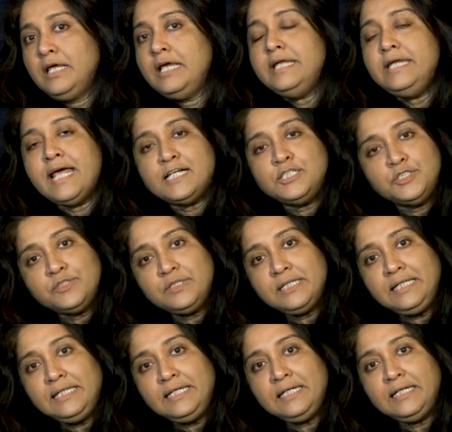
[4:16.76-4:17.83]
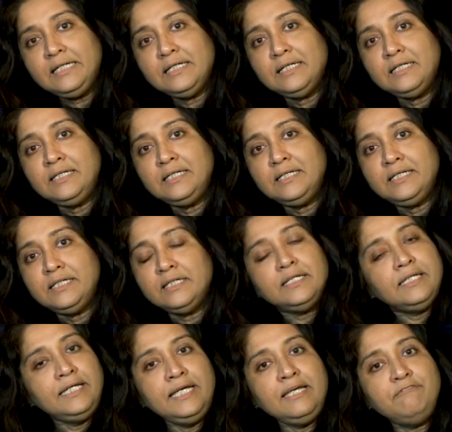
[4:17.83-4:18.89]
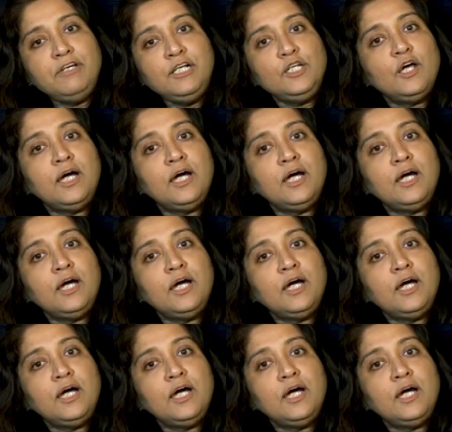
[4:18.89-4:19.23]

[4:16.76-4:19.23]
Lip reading: naturally he will